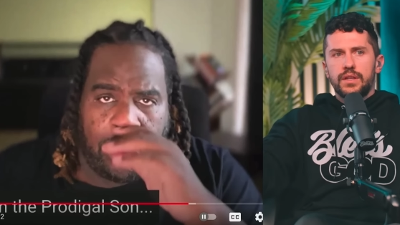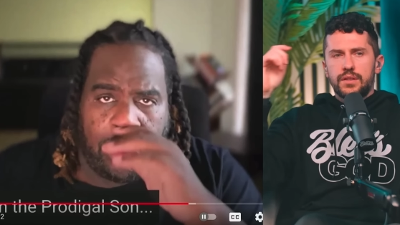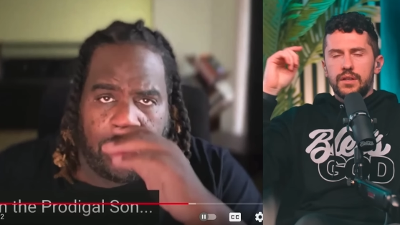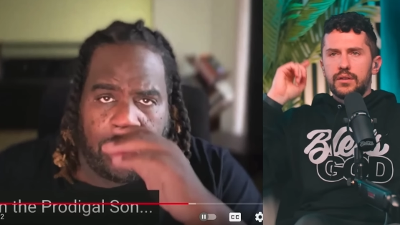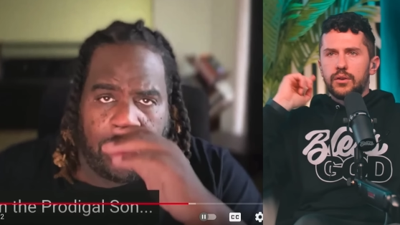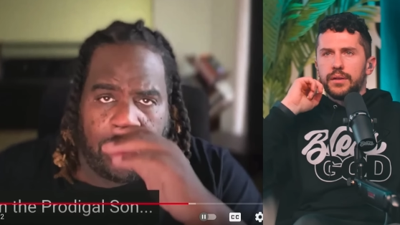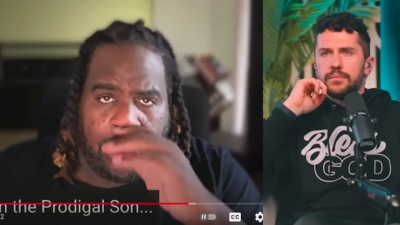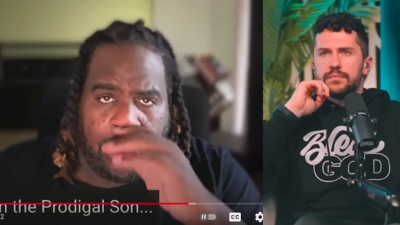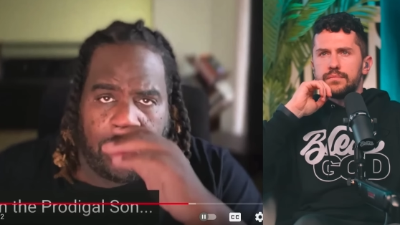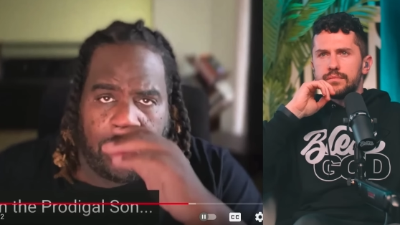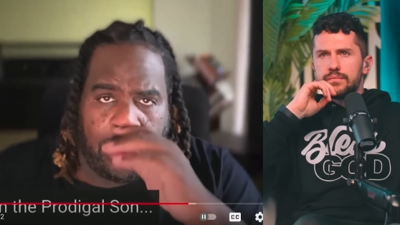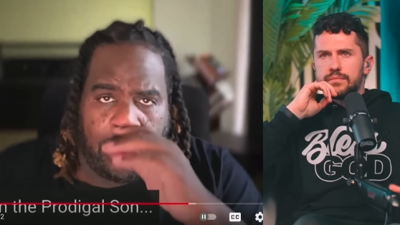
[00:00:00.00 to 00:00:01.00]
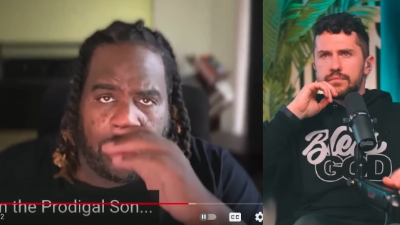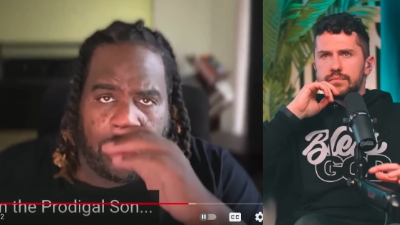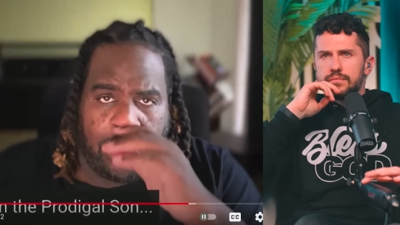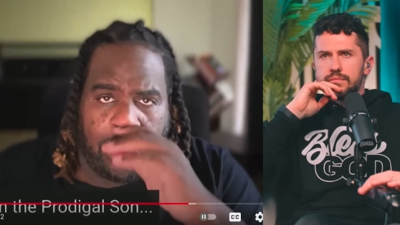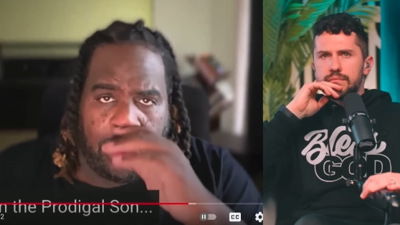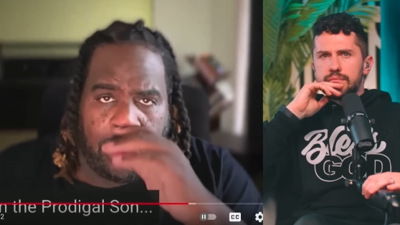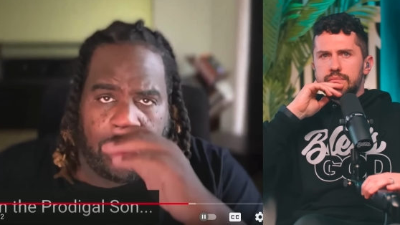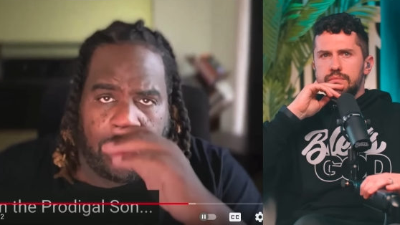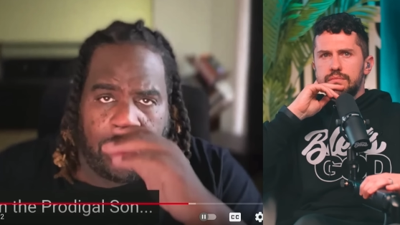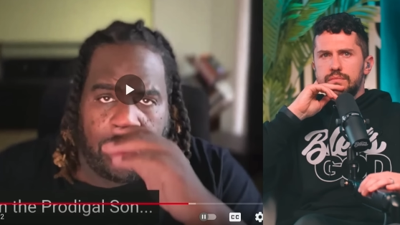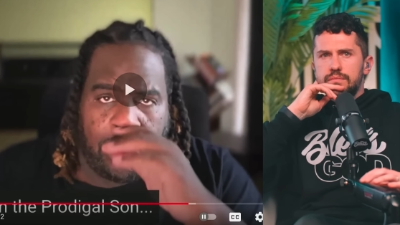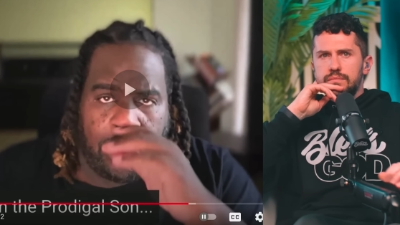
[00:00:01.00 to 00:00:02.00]
Speaker 1: that's good. Go ahead.
Speaker 2: One, one point for the
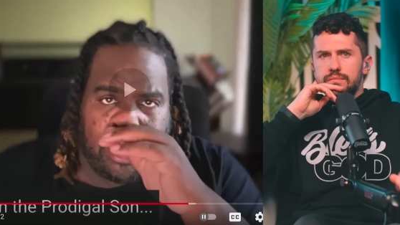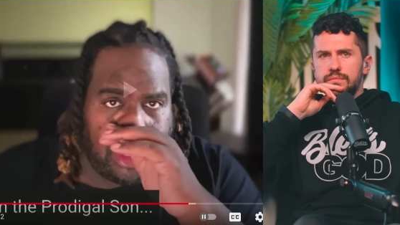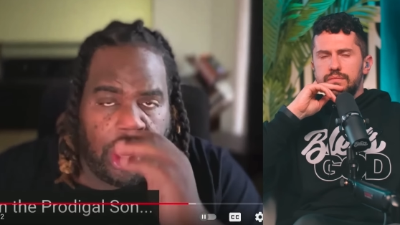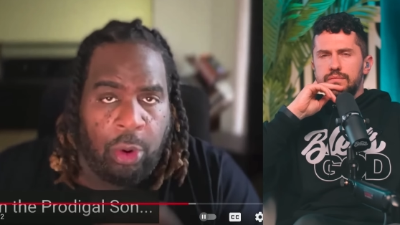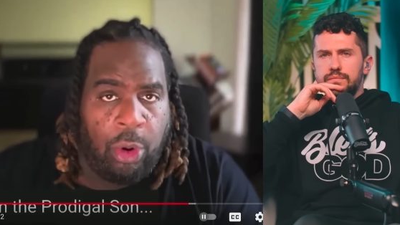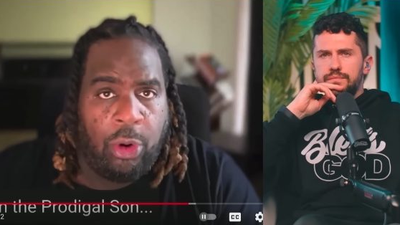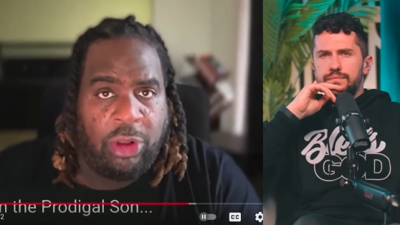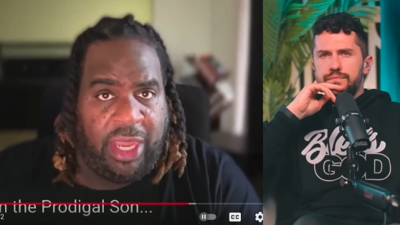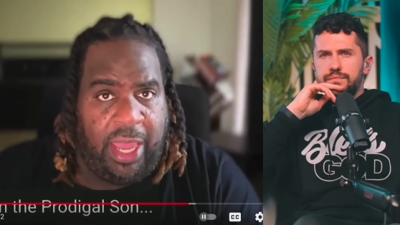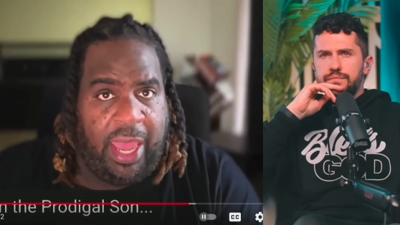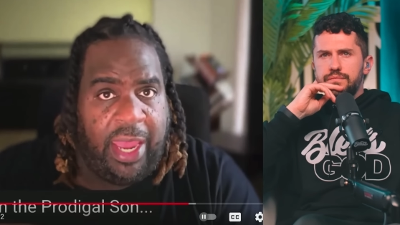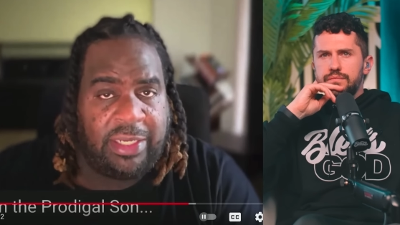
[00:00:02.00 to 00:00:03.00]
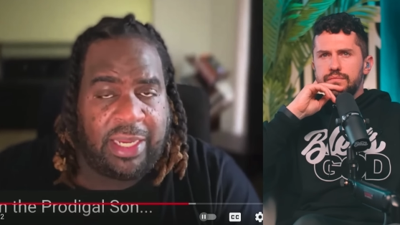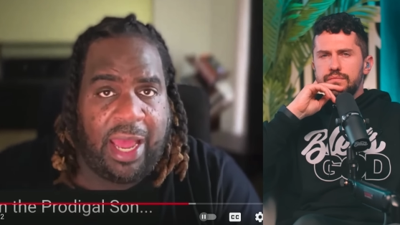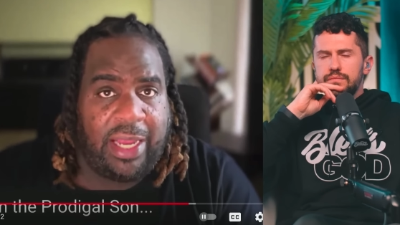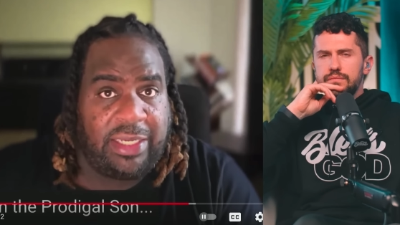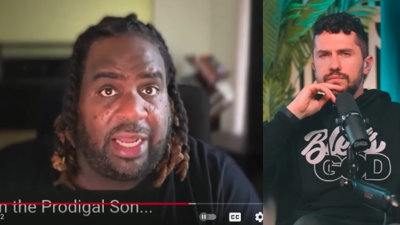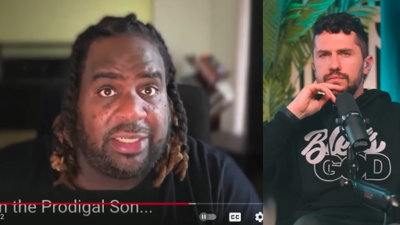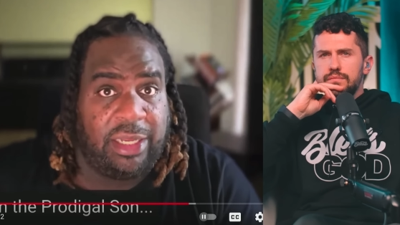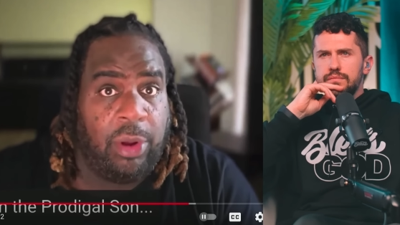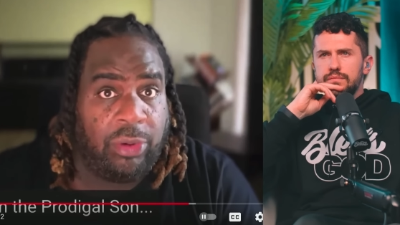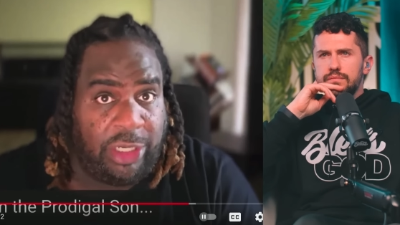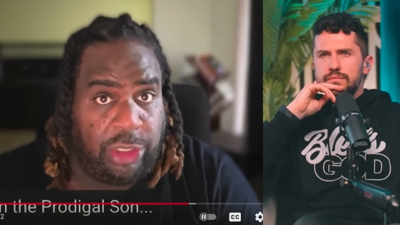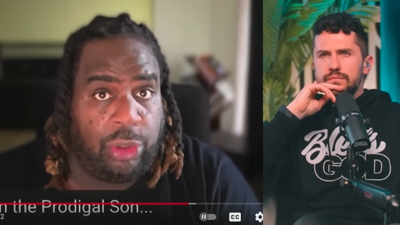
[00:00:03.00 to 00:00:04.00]
Calvinists. I wanted to go on the anti
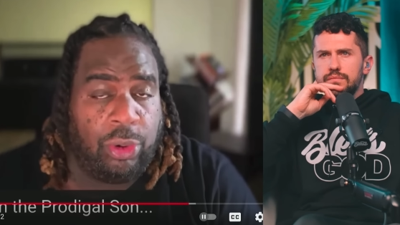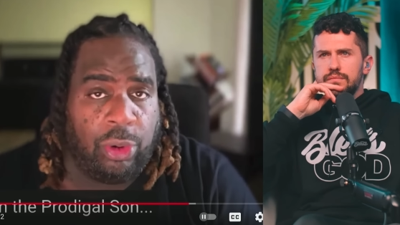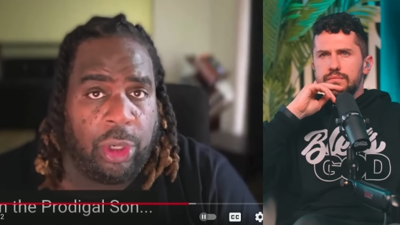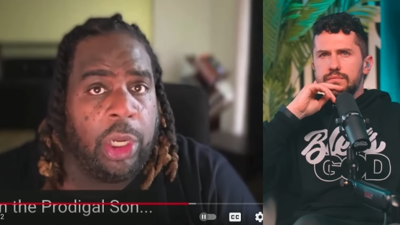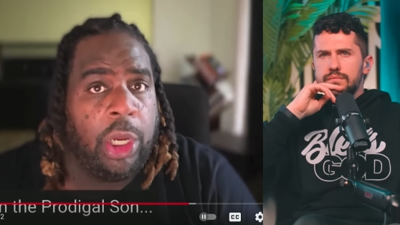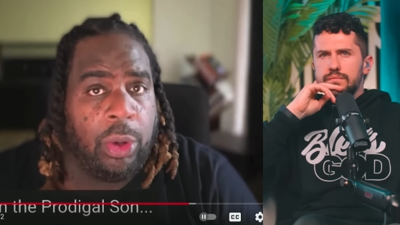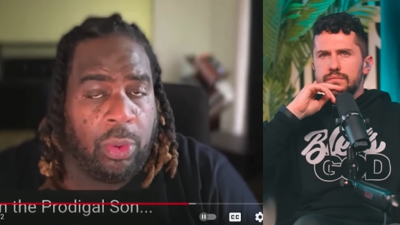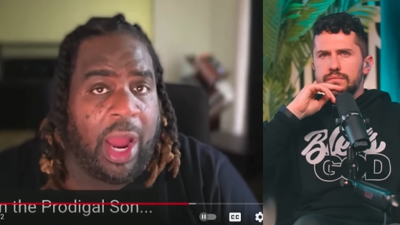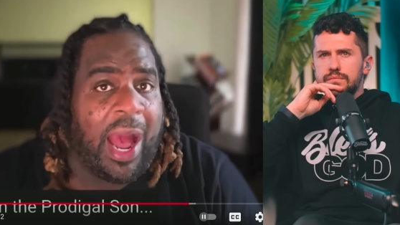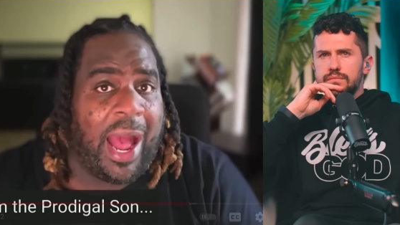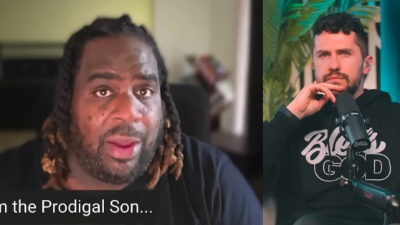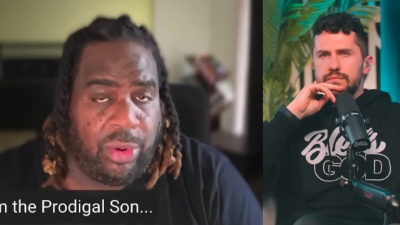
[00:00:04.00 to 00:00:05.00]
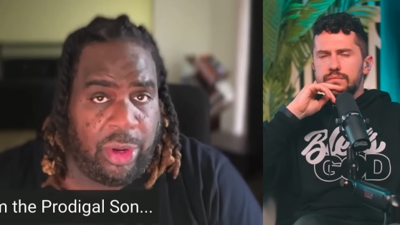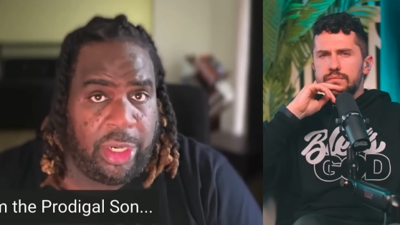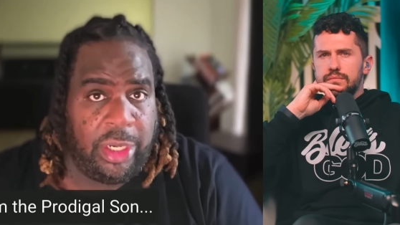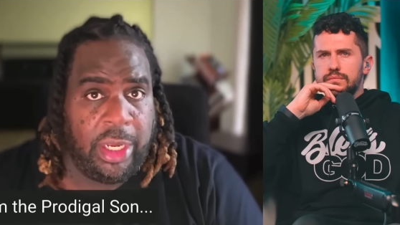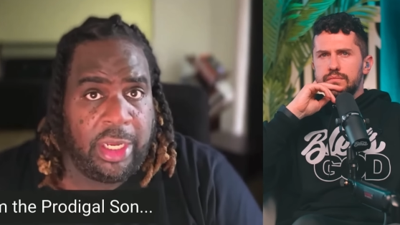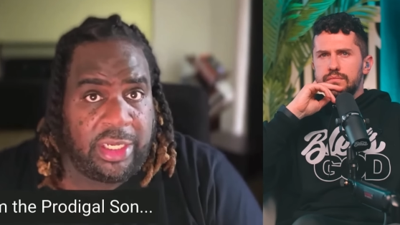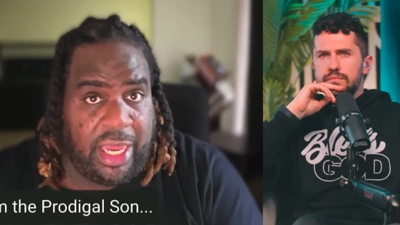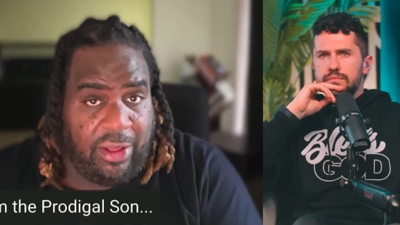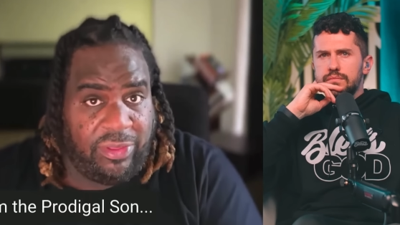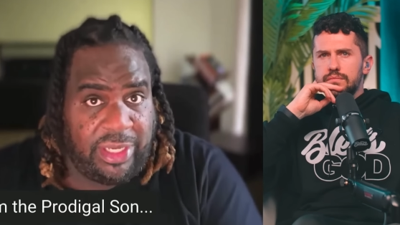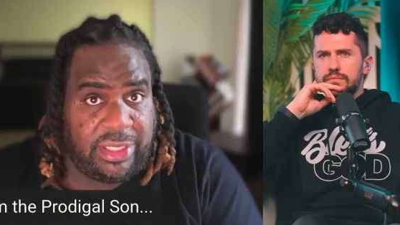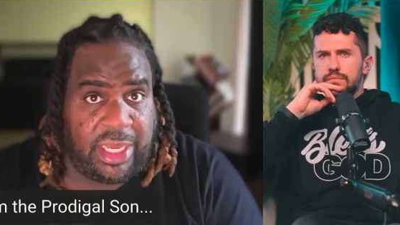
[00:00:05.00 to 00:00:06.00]
testimony tour where I would
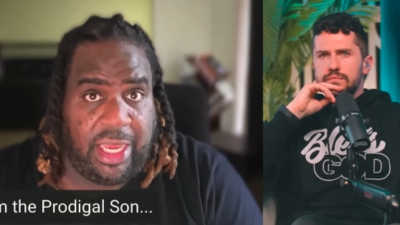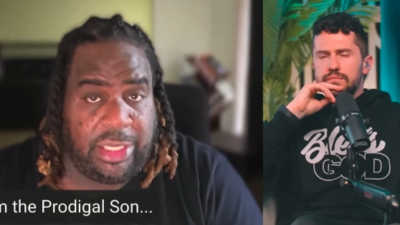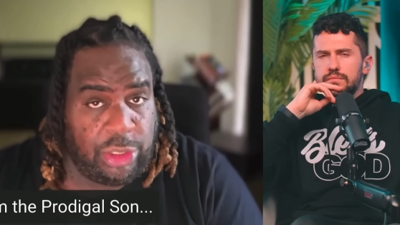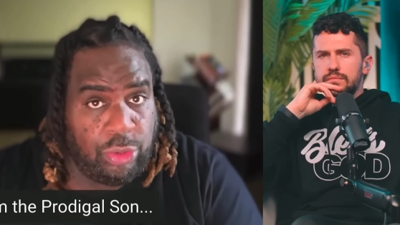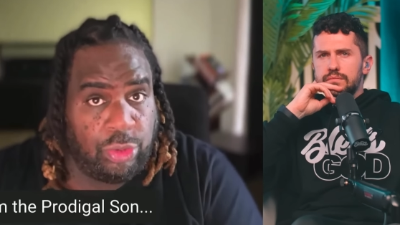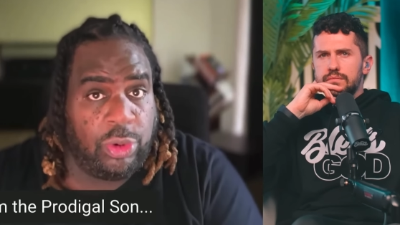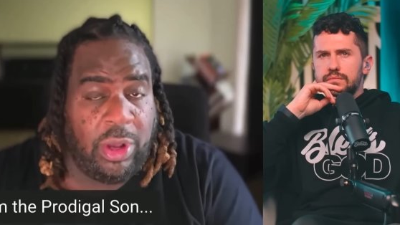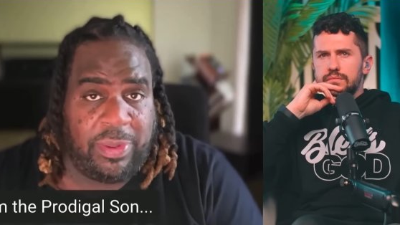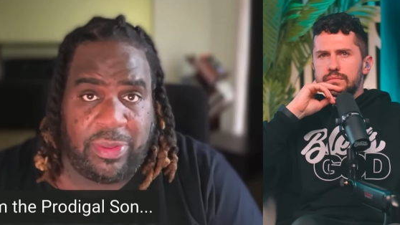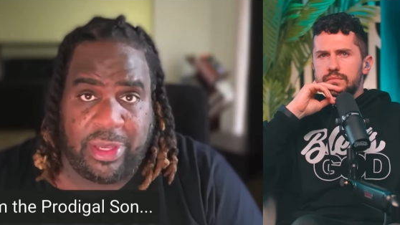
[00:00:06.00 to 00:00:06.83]
tell these kids who grew